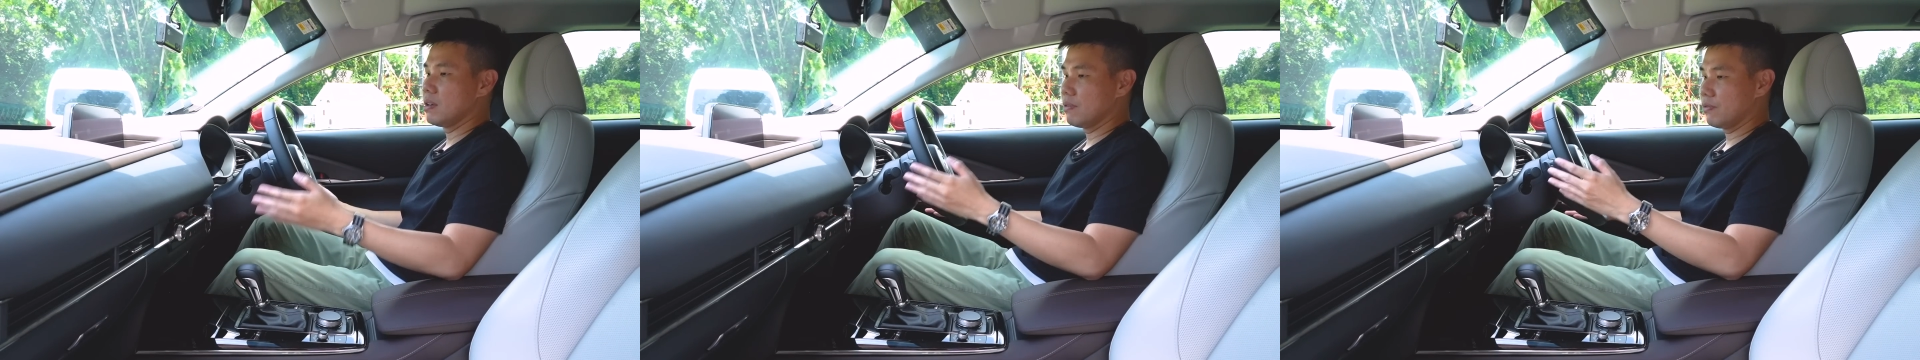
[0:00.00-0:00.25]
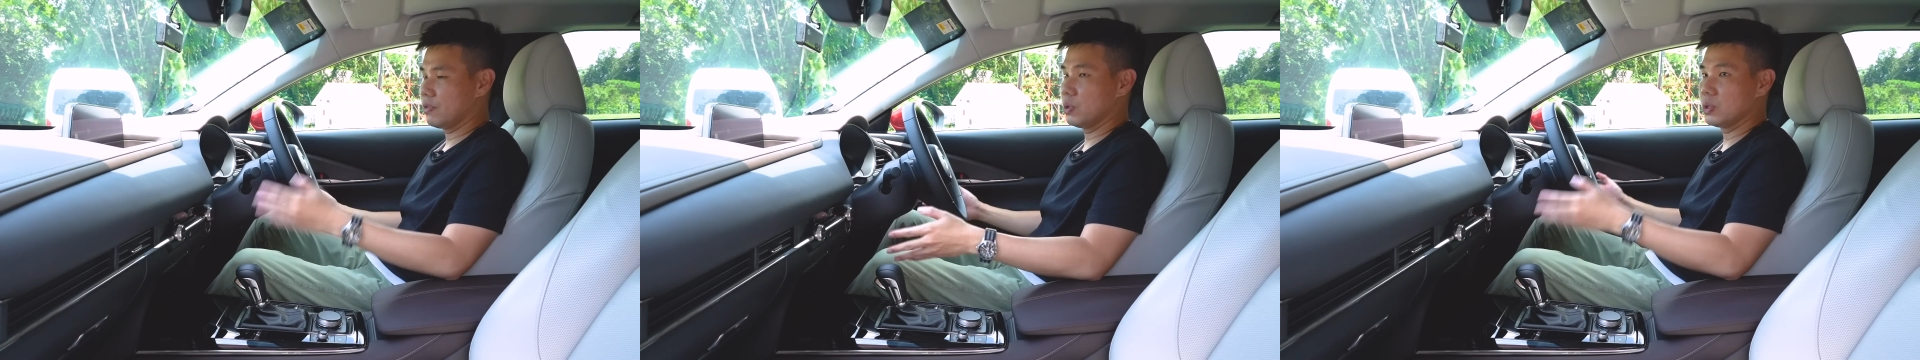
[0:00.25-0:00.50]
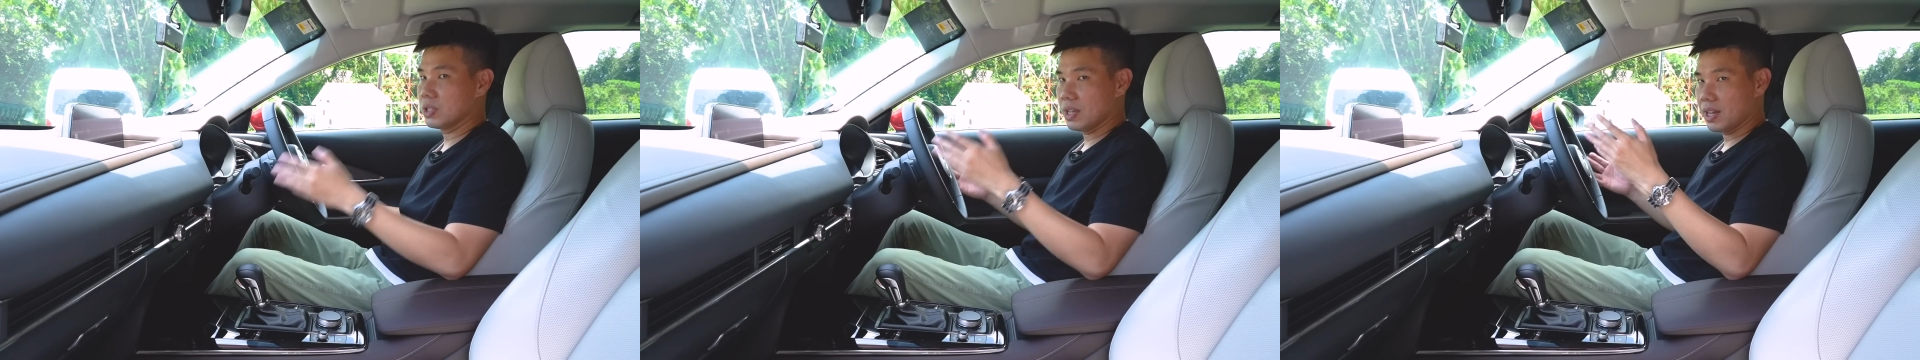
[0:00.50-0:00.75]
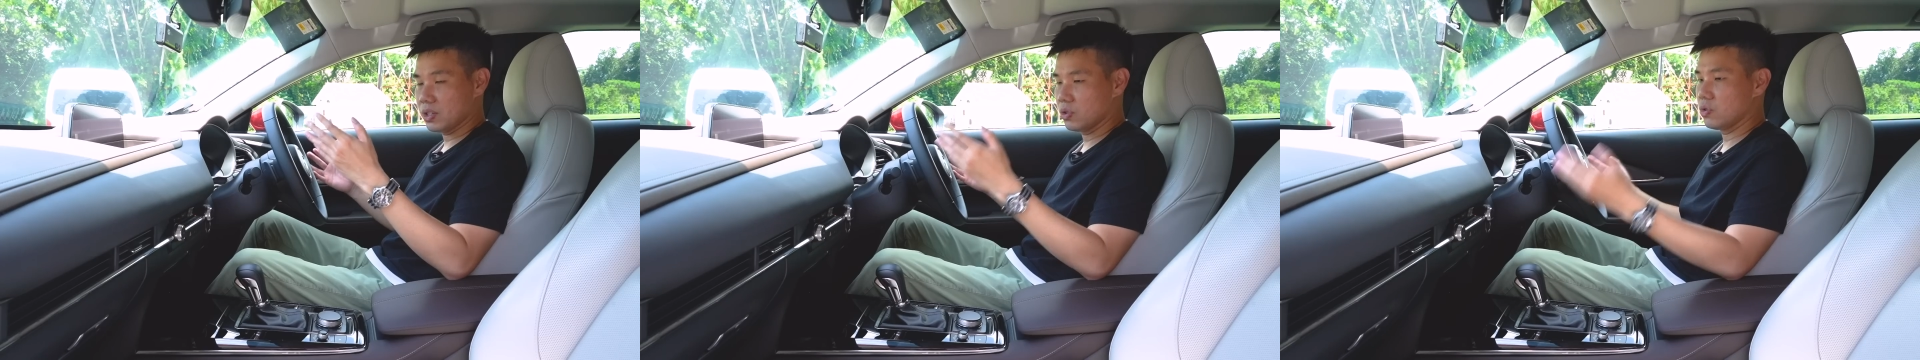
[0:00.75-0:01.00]
feels
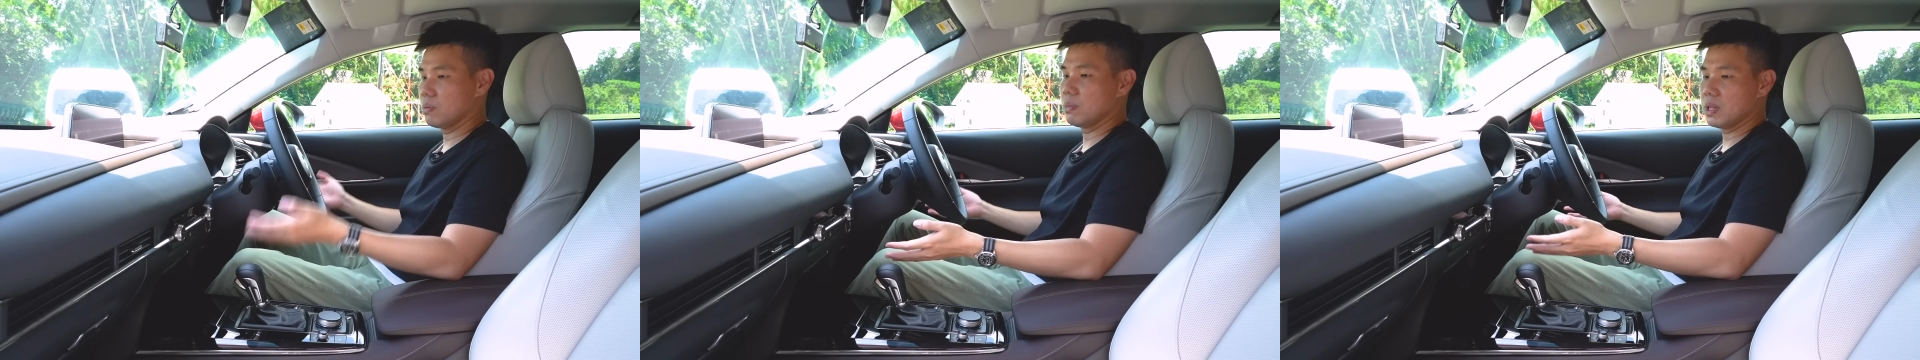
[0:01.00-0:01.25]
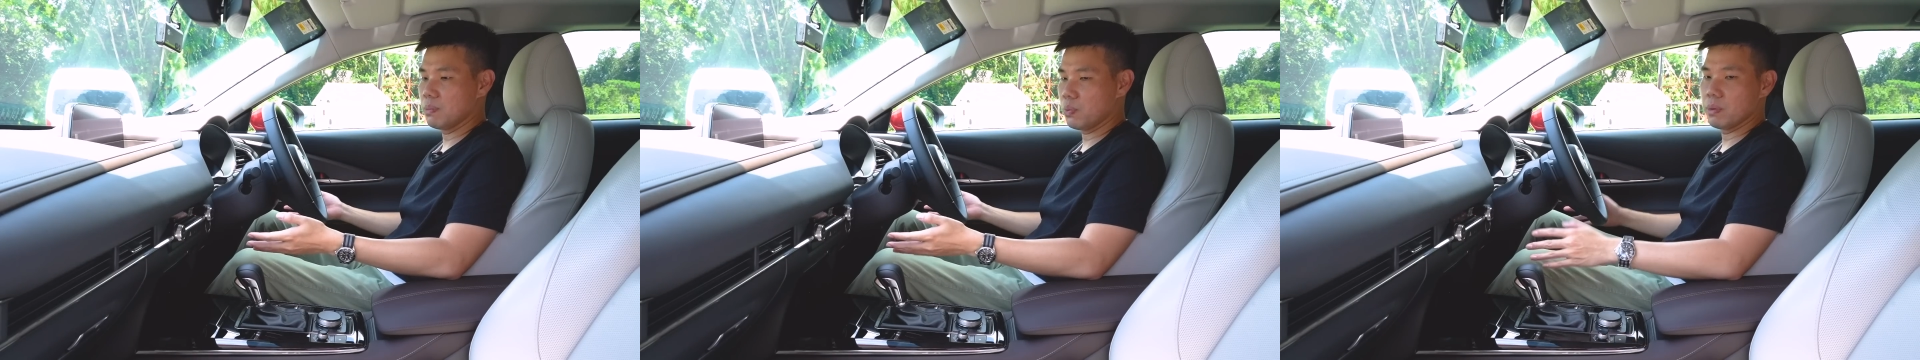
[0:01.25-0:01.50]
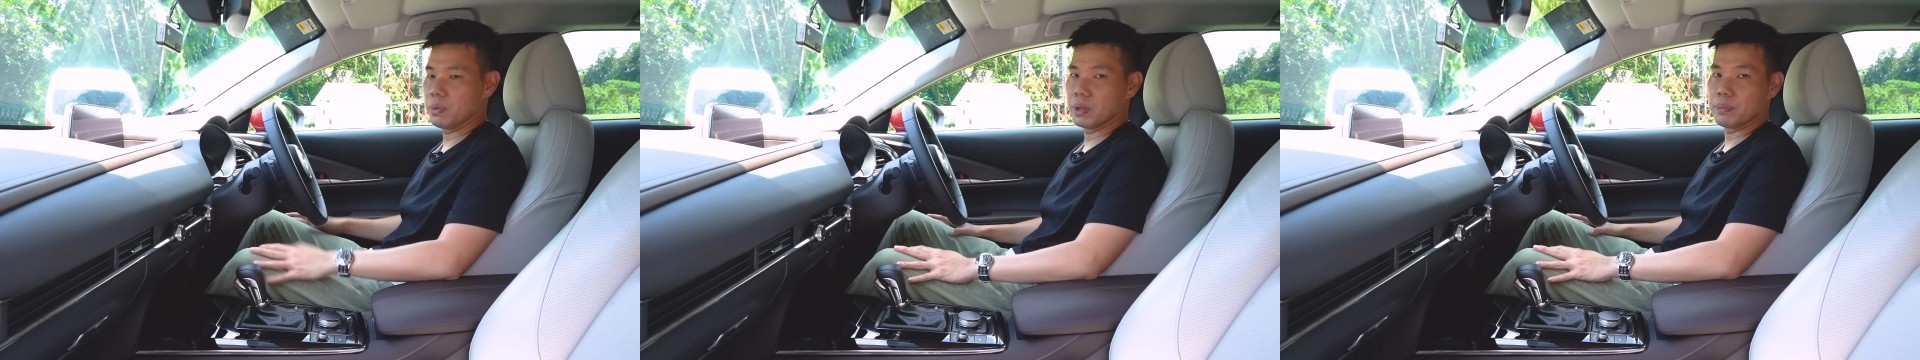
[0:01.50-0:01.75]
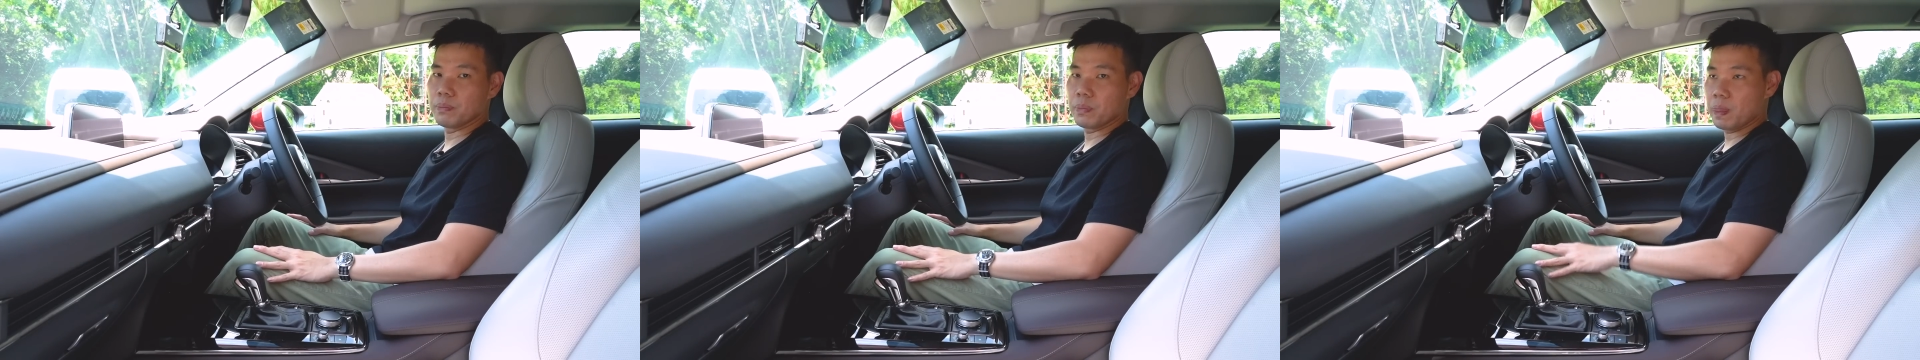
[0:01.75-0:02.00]
extremely
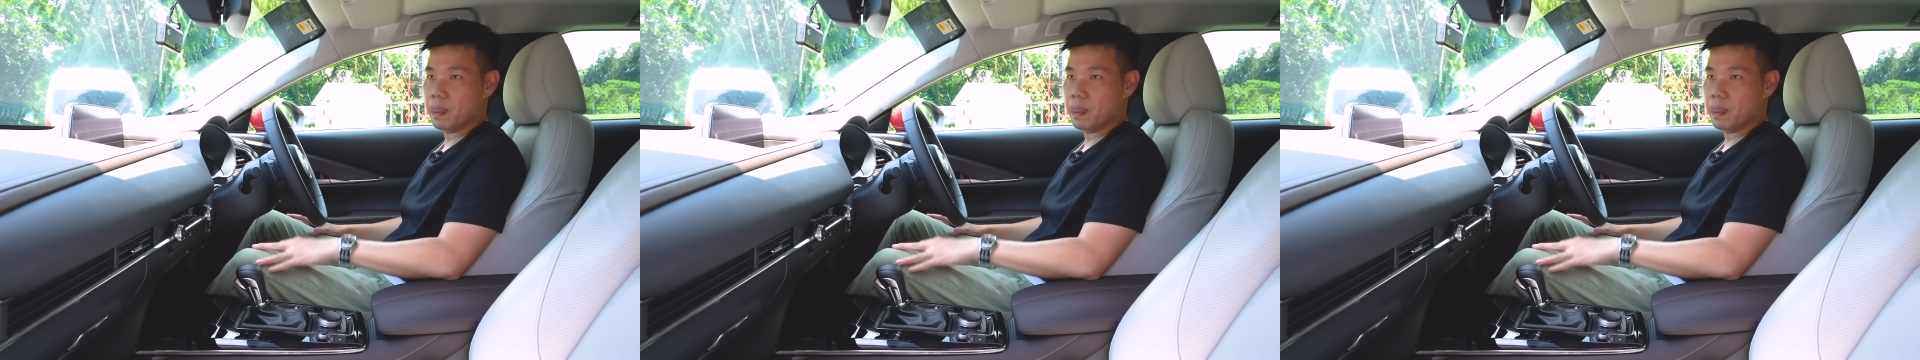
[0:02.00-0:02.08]
premium.